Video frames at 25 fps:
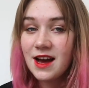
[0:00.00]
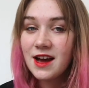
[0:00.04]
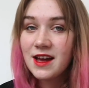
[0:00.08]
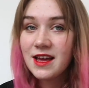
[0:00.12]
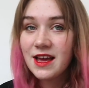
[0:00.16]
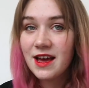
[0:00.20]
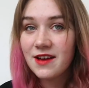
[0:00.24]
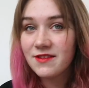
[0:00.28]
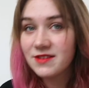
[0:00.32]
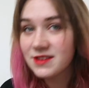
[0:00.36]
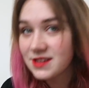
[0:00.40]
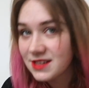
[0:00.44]
I
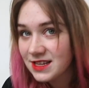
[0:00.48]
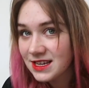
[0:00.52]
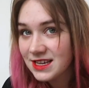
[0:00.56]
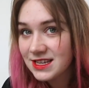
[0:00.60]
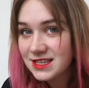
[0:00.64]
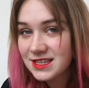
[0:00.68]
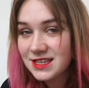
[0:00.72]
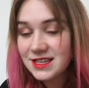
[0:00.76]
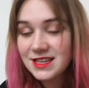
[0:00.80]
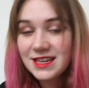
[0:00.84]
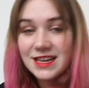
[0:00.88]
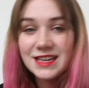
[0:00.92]
haven't
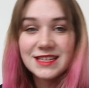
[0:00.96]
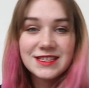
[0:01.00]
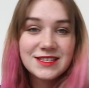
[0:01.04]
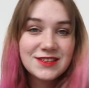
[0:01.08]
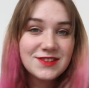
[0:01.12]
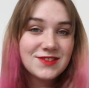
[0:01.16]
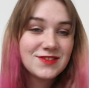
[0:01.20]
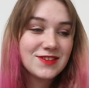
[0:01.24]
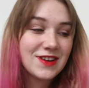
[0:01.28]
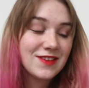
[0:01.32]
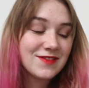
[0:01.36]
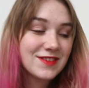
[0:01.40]
eaten yet,
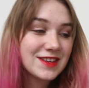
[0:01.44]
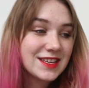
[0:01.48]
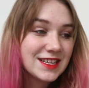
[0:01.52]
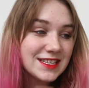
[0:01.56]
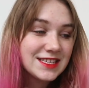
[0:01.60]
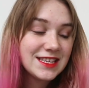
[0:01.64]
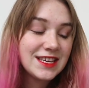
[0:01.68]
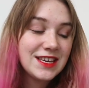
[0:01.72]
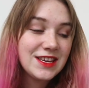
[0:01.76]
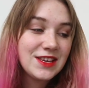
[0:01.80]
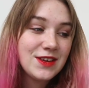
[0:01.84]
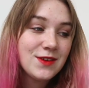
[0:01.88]
so I'm
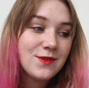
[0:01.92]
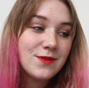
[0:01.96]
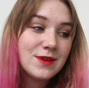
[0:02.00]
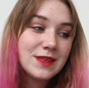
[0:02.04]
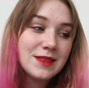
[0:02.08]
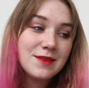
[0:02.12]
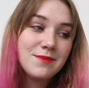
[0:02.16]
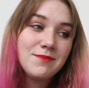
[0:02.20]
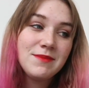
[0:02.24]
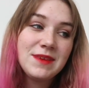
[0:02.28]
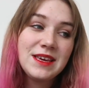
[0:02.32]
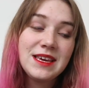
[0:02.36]
gonna take you
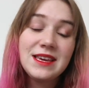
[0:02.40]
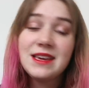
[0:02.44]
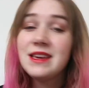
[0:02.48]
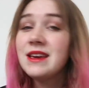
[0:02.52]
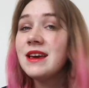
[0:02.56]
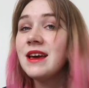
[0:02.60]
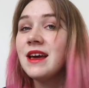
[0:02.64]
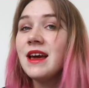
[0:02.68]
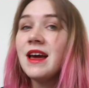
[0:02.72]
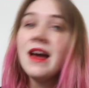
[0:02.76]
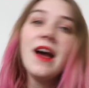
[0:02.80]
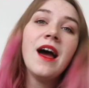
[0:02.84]
with me.